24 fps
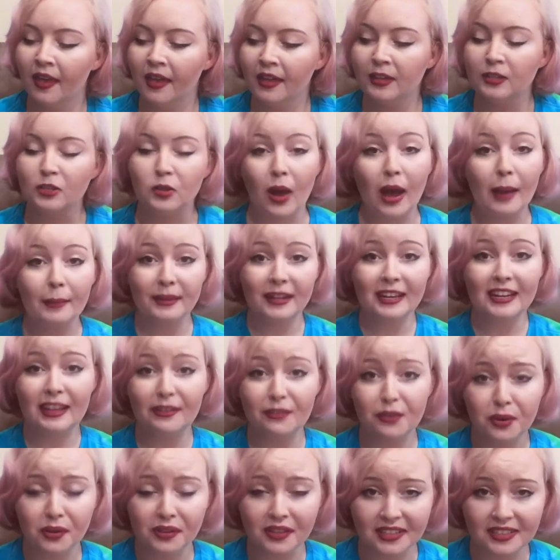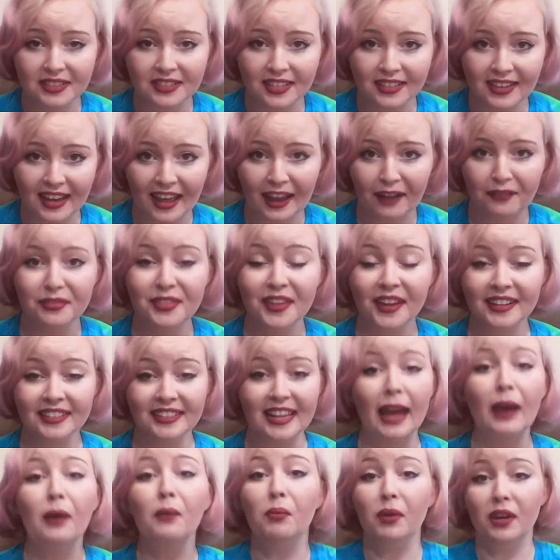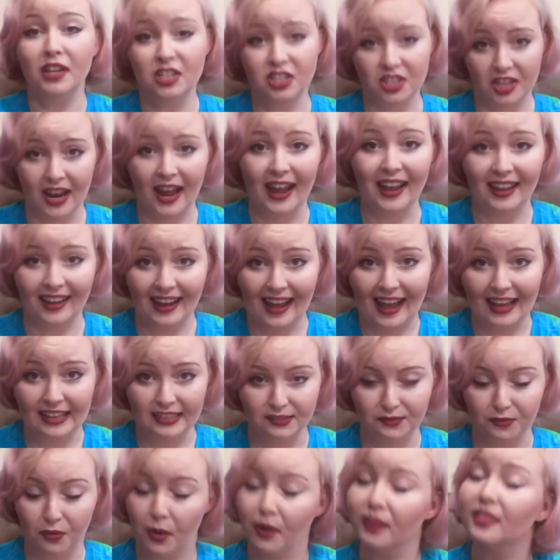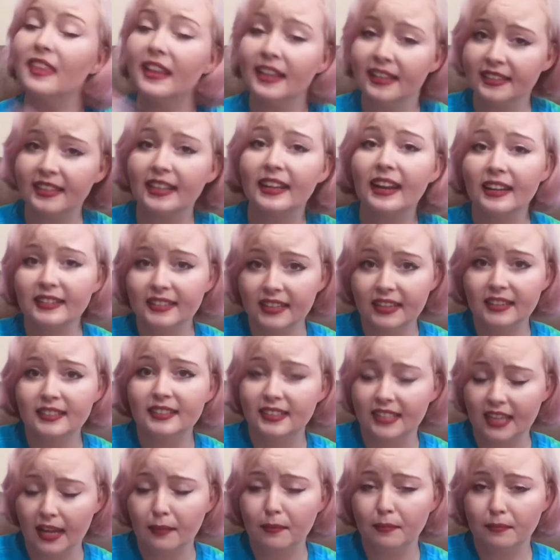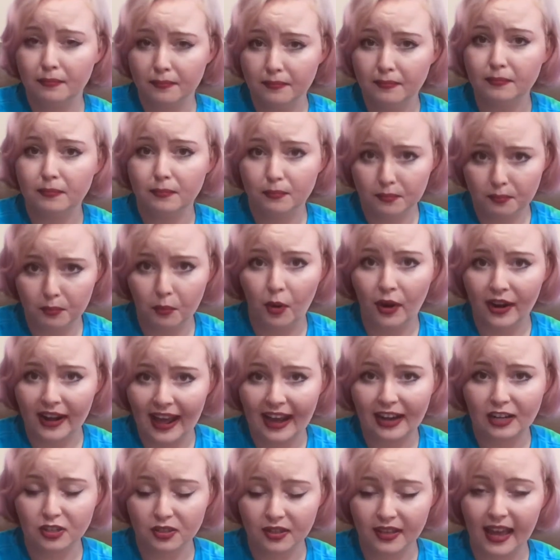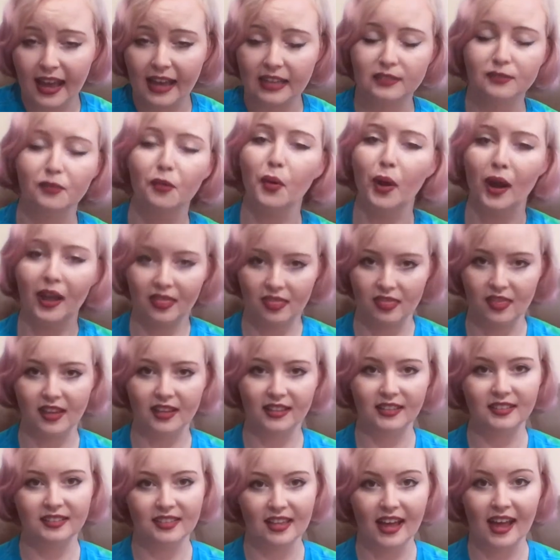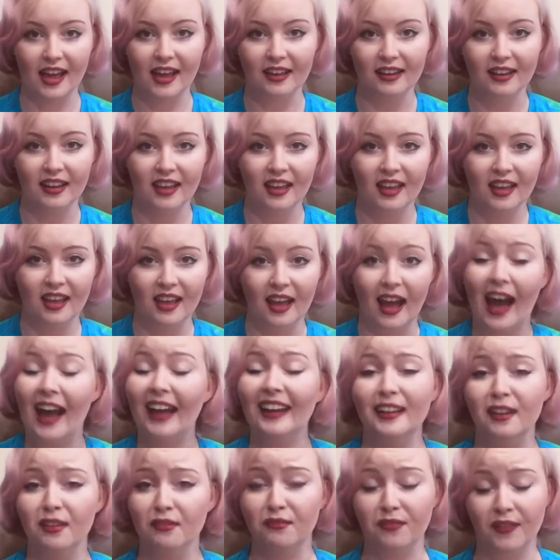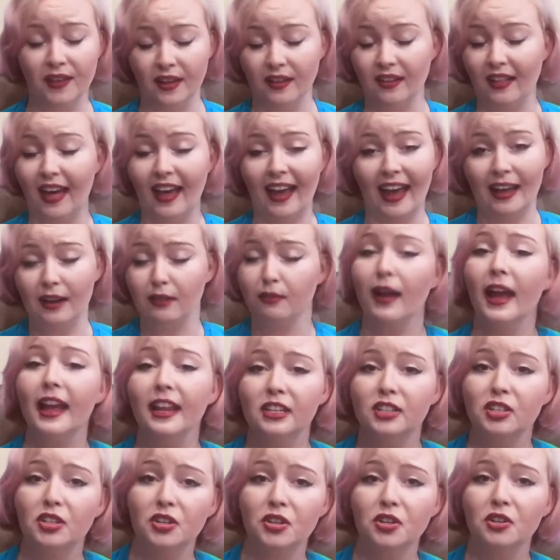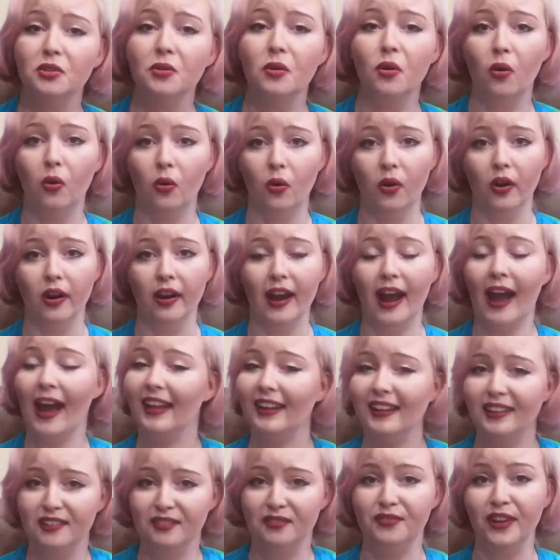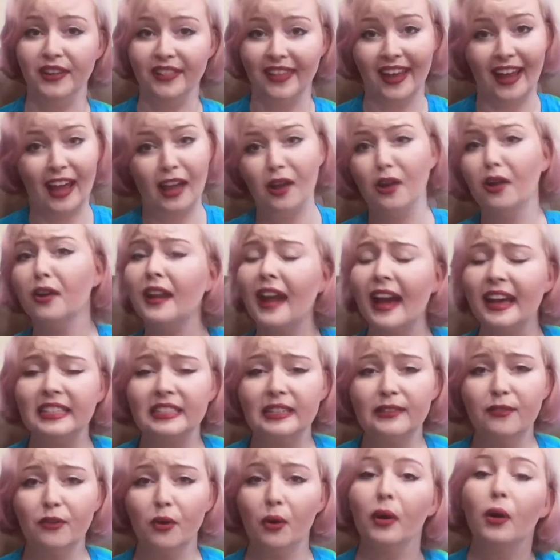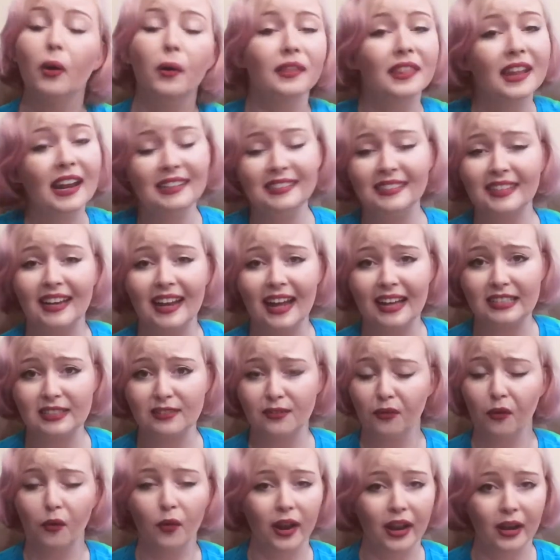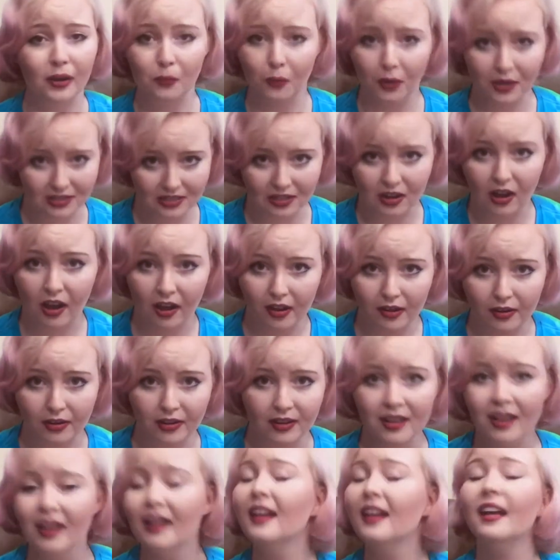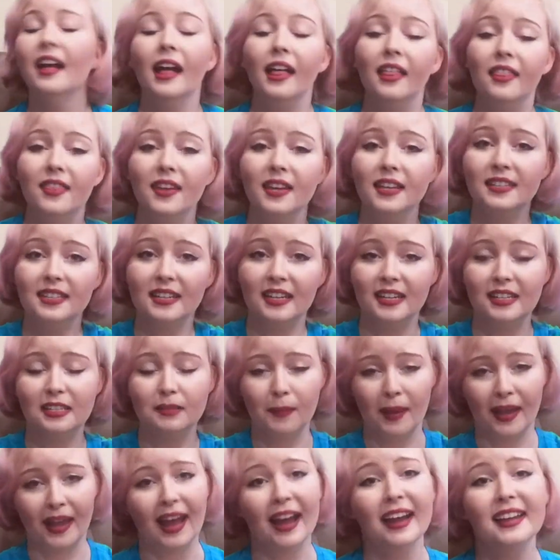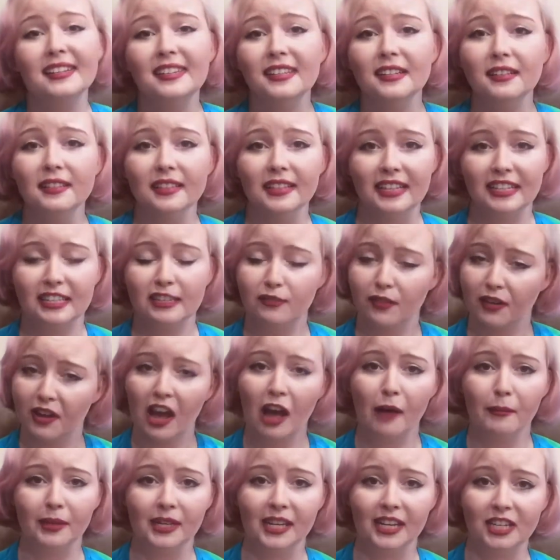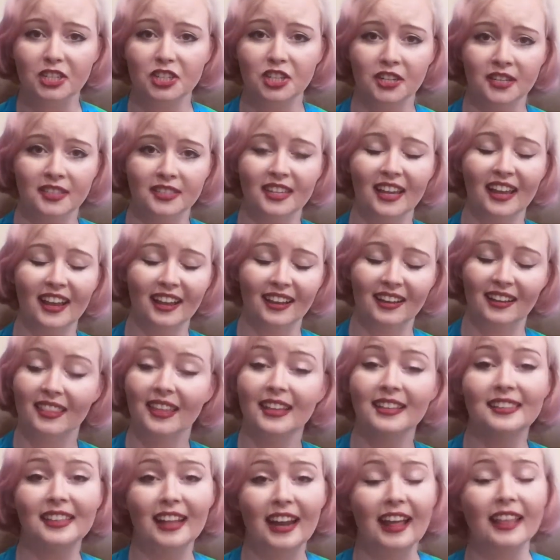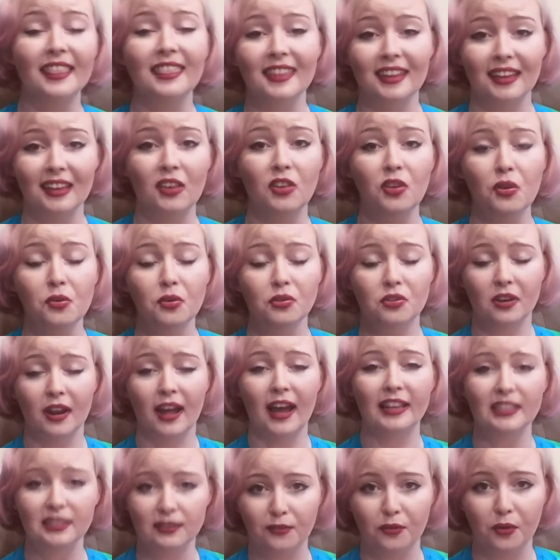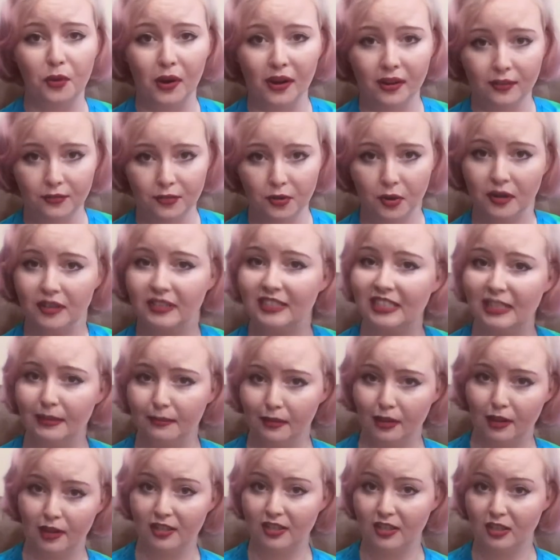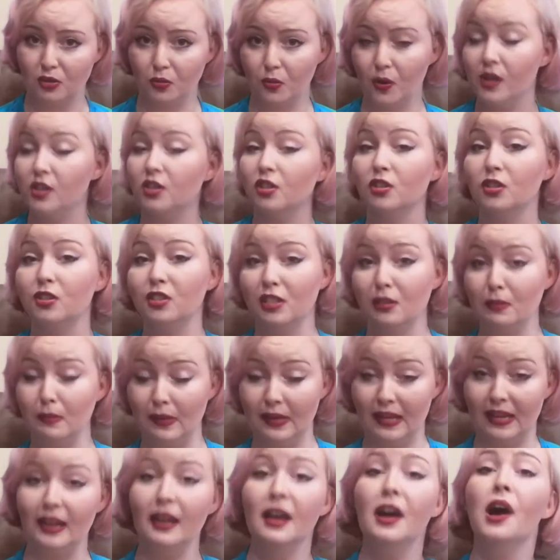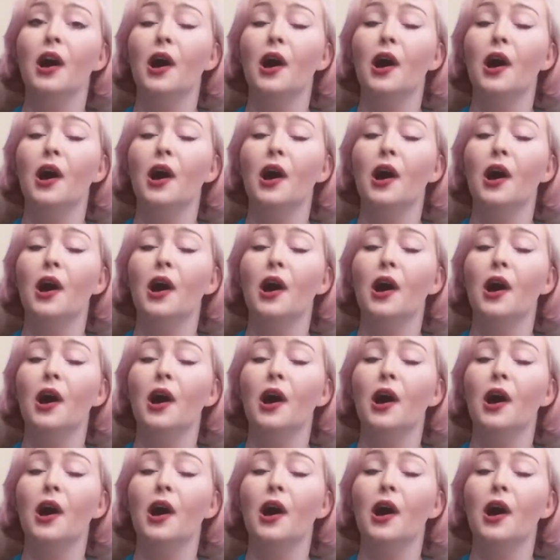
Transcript: So I'm gonna give you a list today of things I wish I had asked for, things that I did somewhat actually ask for, and things that I didn't feel I had a right to, or I didn't feel like I could ask for, or that I did ask for and wasn't honored. This is my ideal list of accommodations and things that I think you should ask for if you're in similar situations to me.